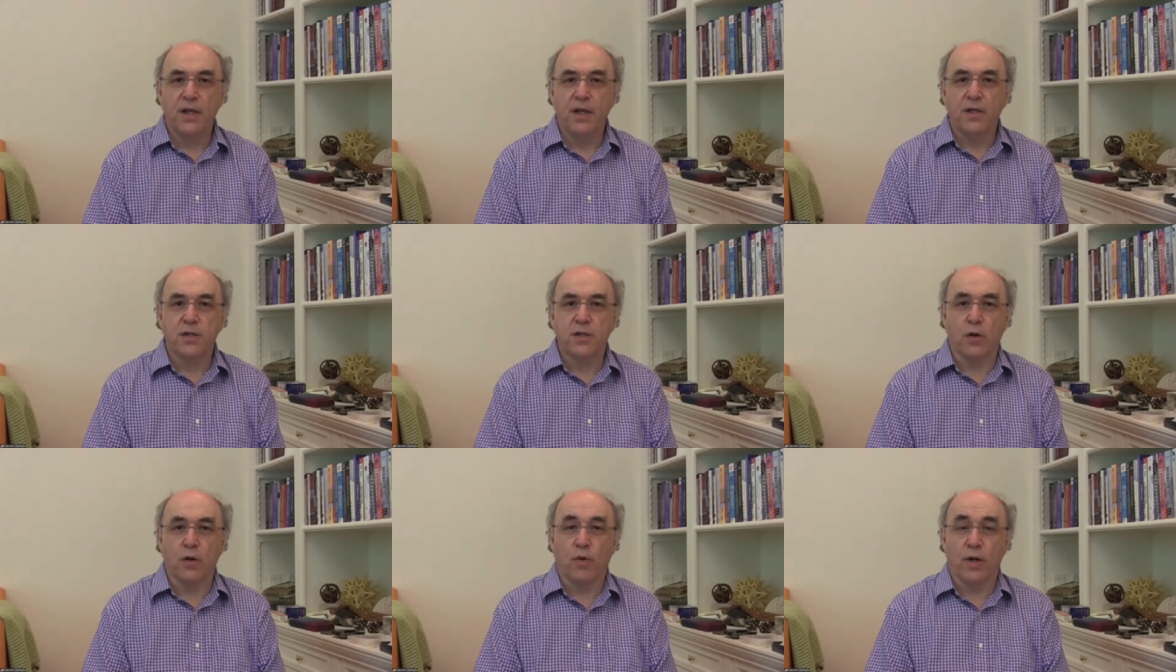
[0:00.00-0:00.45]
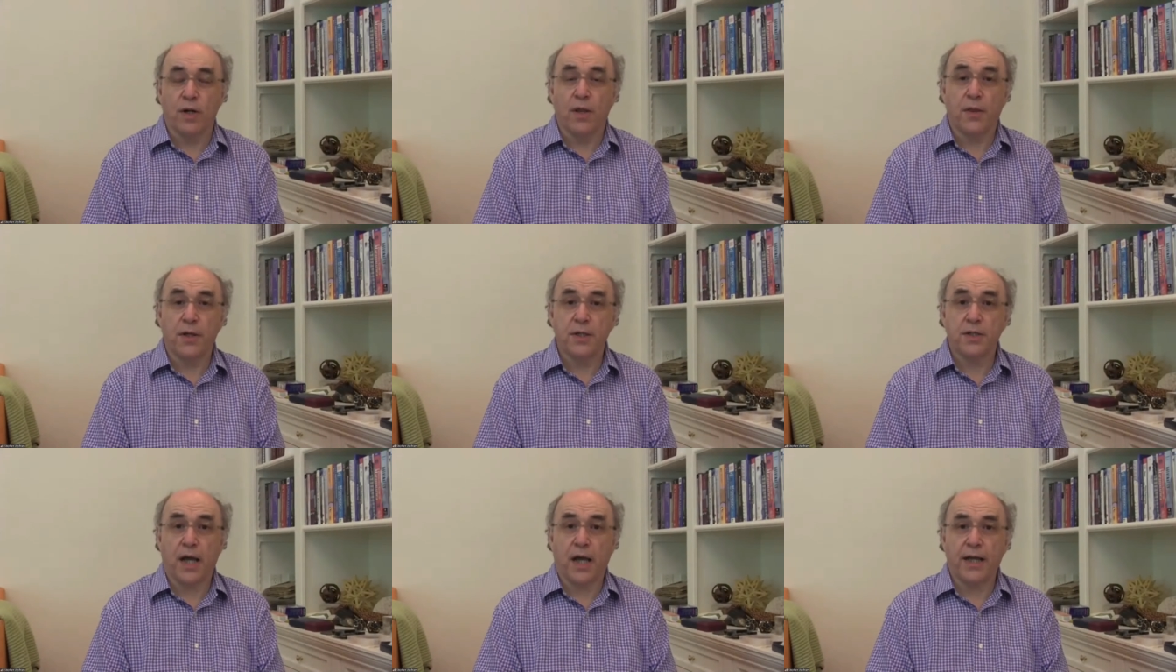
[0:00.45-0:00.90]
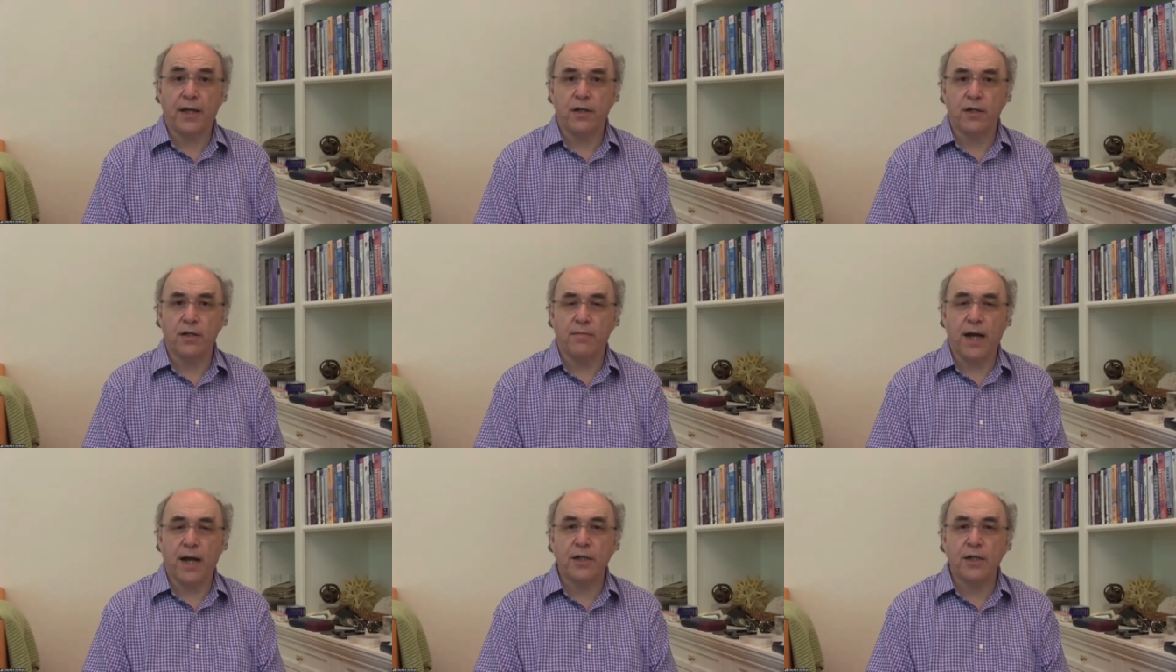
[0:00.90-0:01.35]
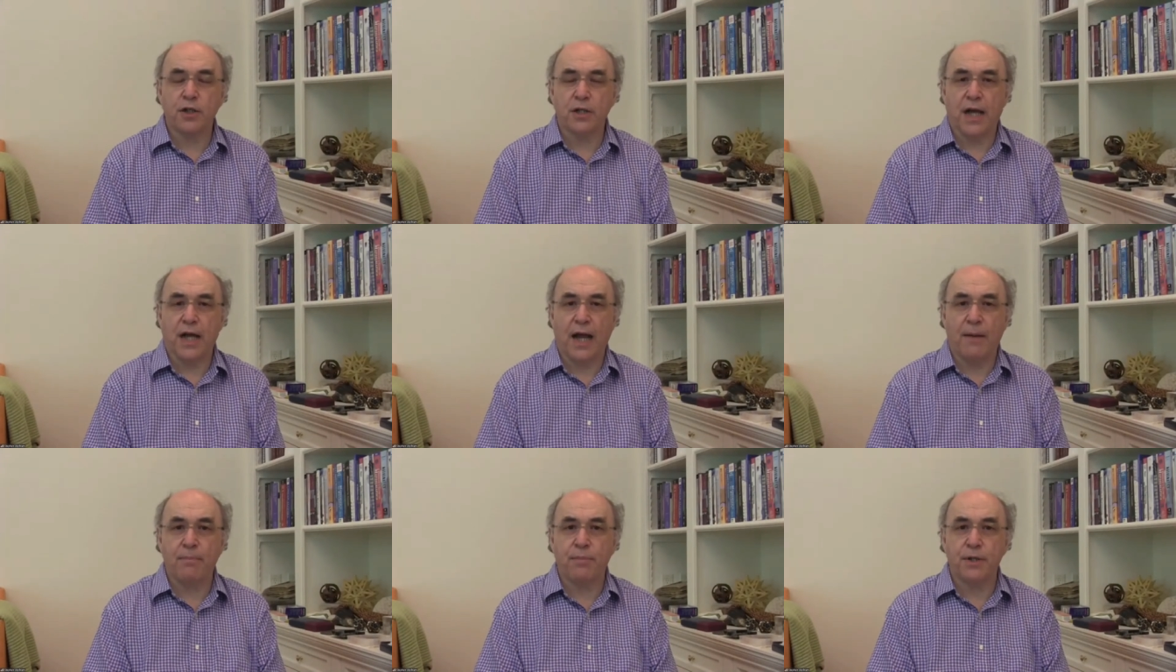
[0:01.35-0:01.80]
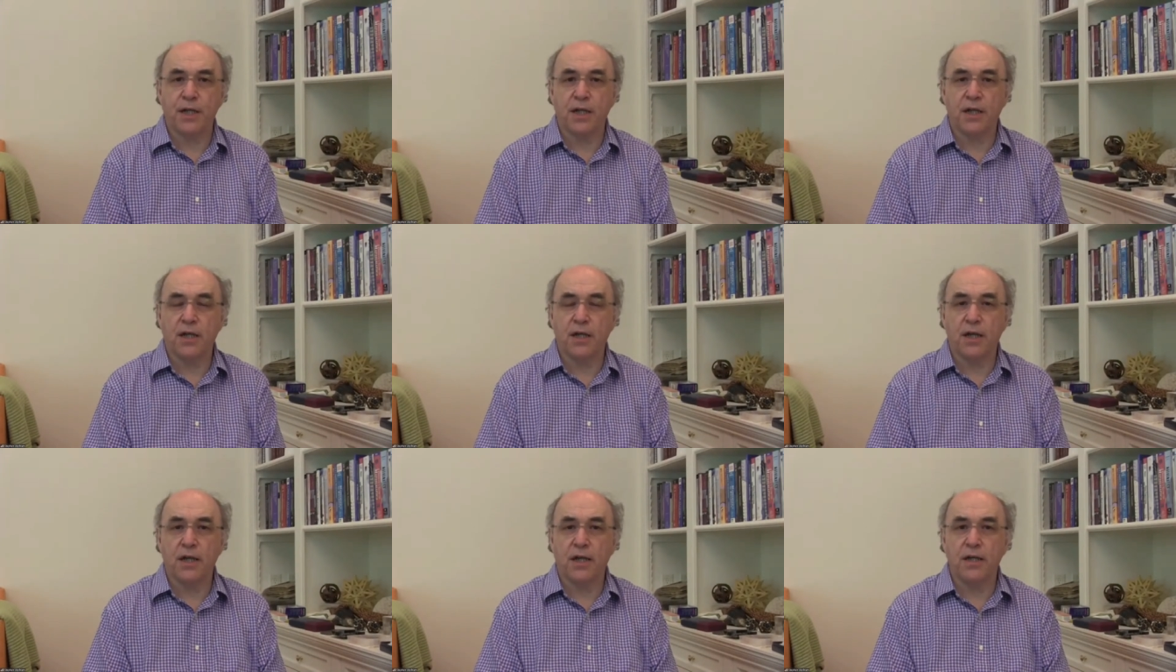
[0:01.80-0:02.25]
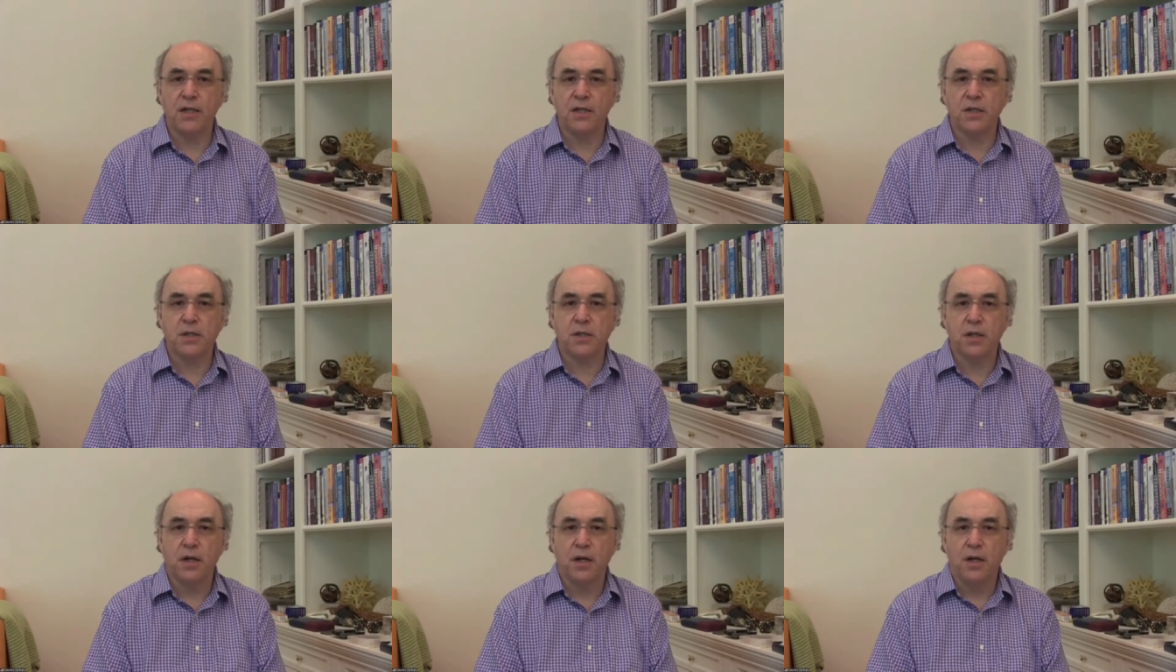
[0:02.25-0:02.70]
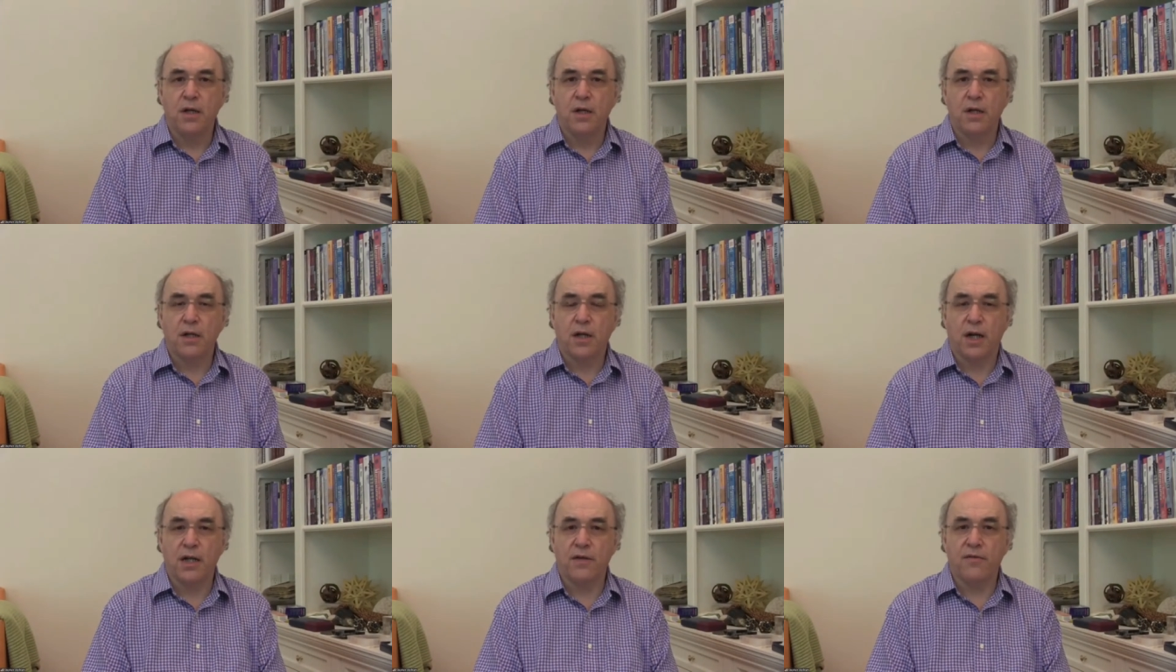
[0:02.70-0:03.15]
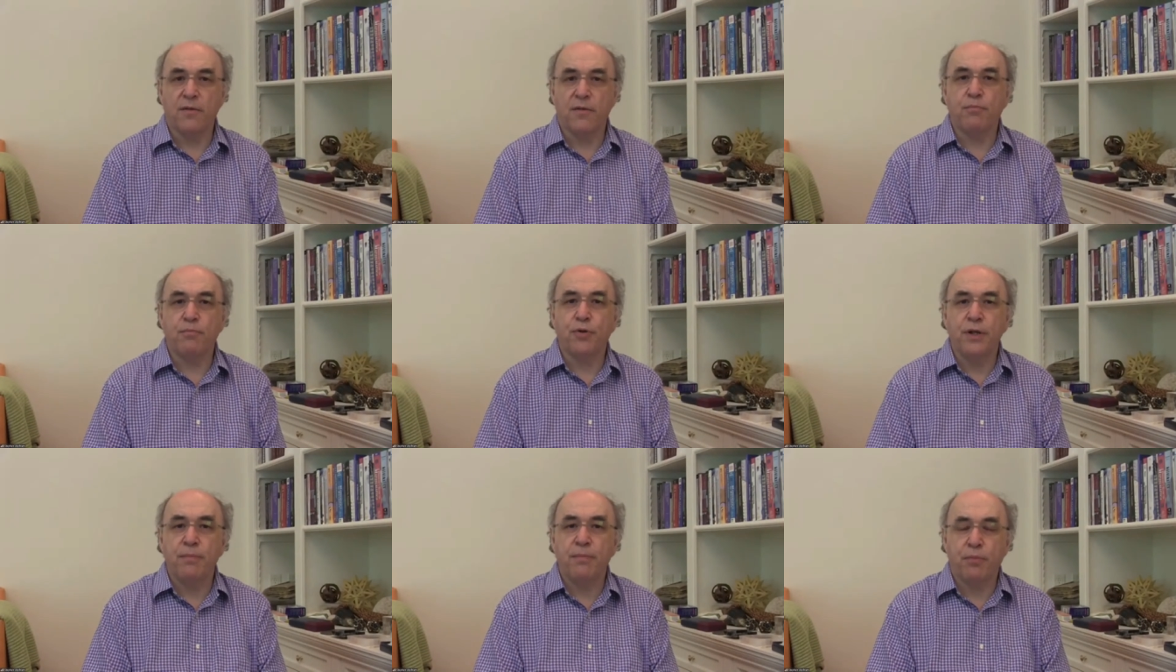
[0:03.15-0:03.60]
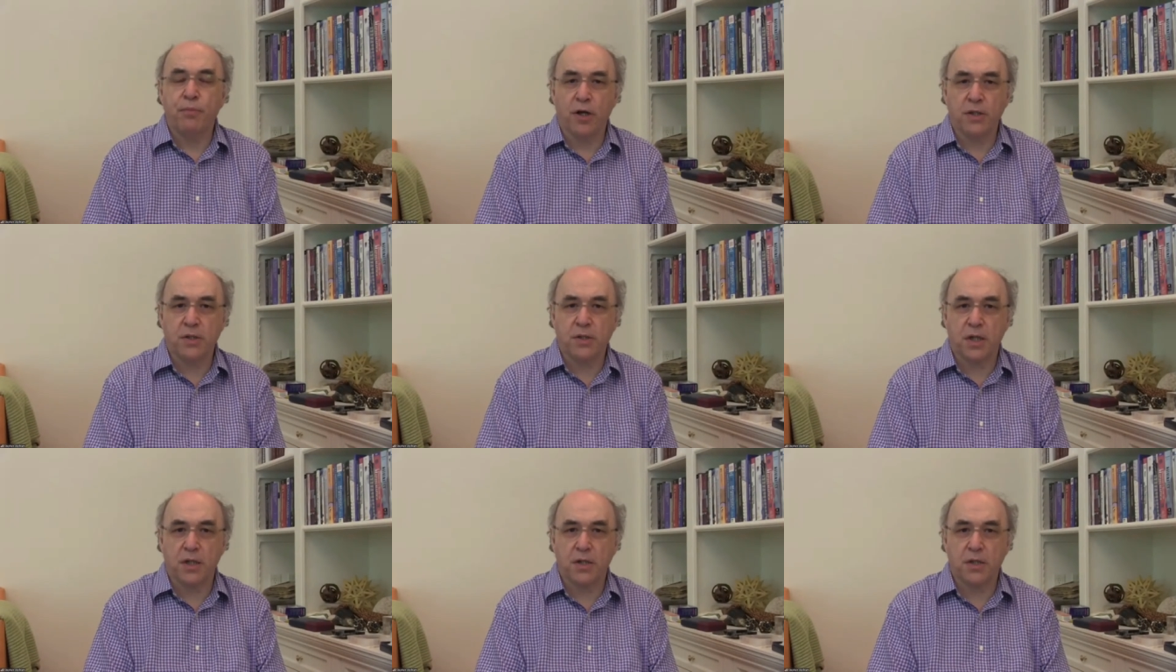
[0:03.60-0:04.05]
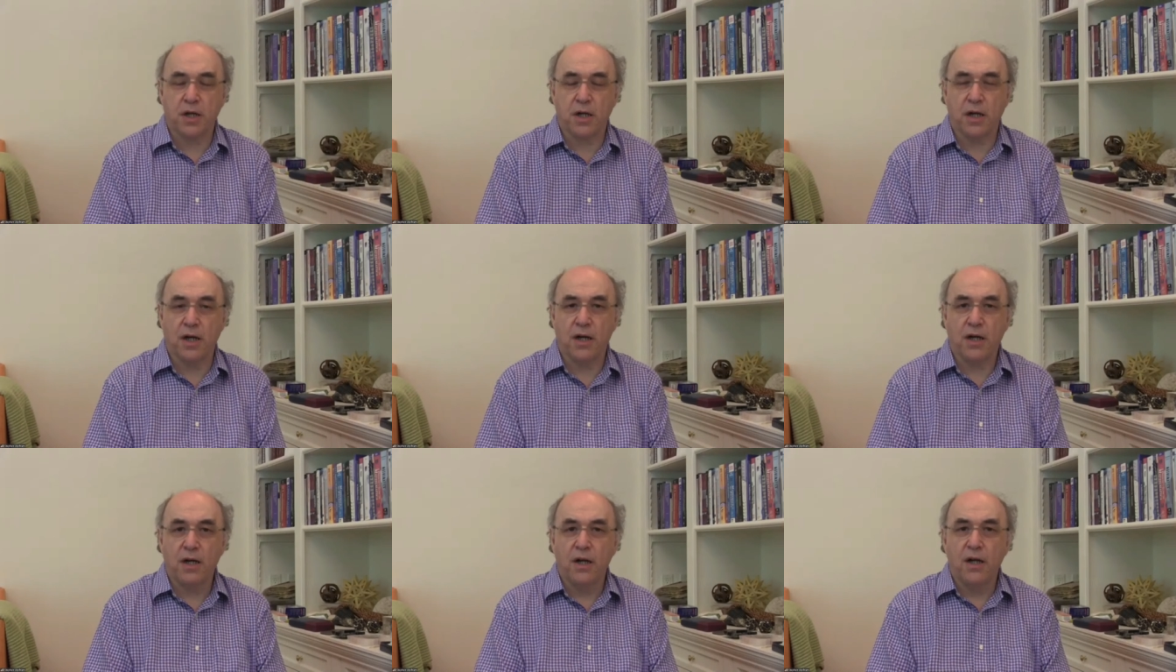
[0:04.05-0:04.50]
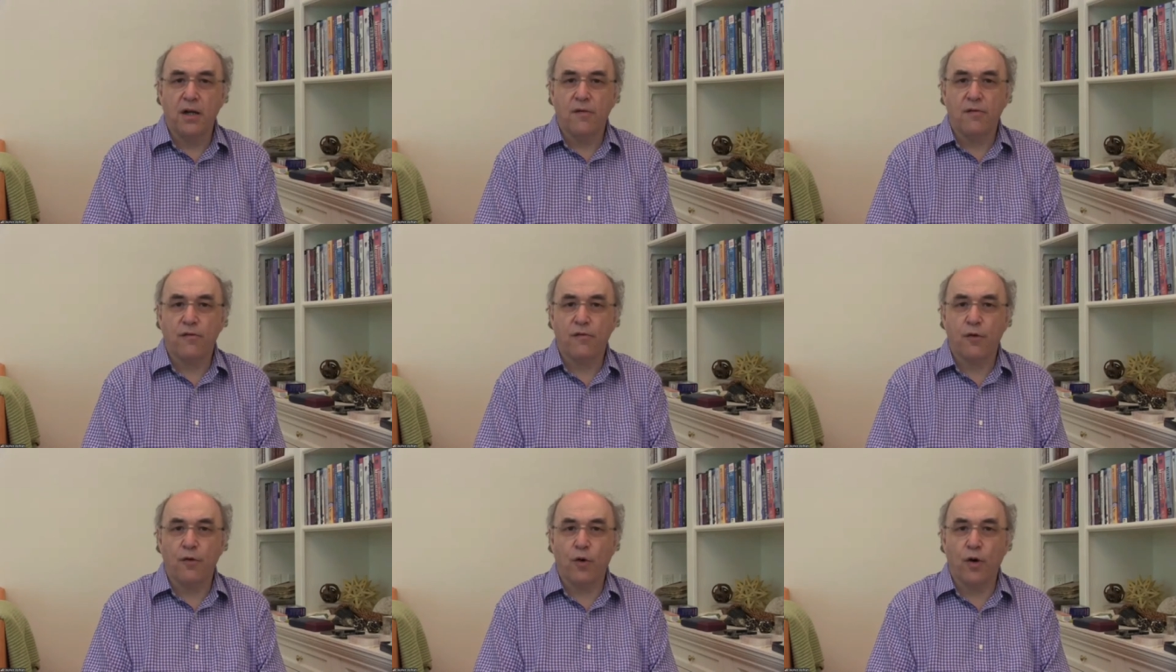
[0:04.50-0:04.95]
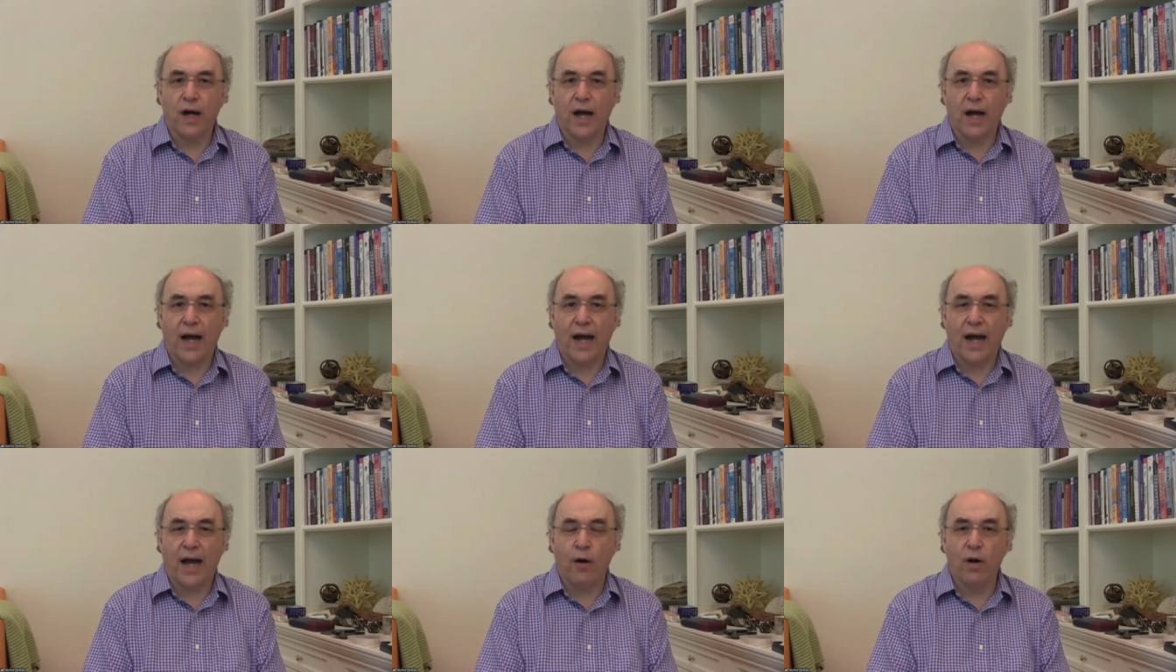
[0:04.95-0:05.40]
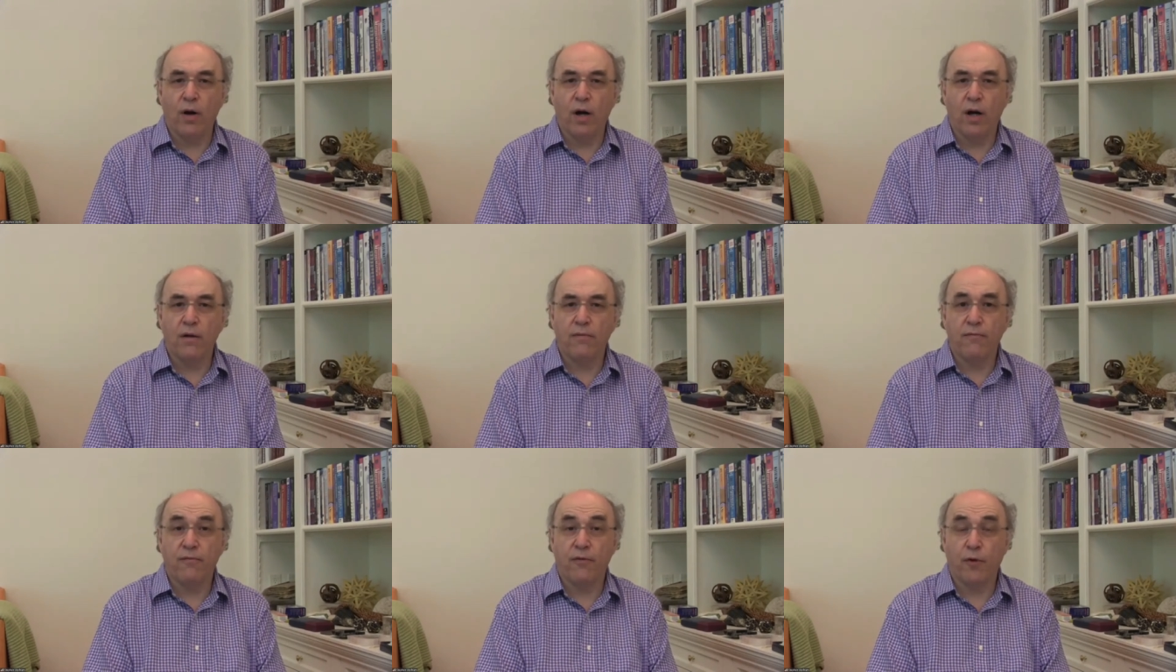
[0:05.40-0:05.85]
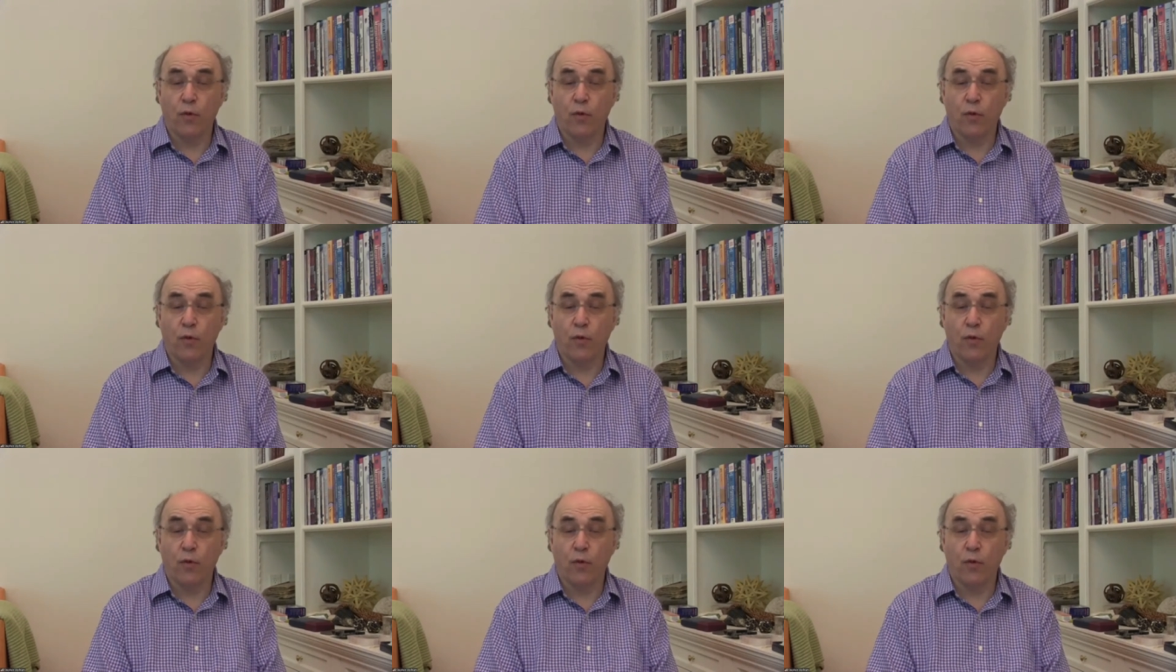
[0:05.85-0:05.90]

So one of the things I can imagine happening is kind of a preprocessor for our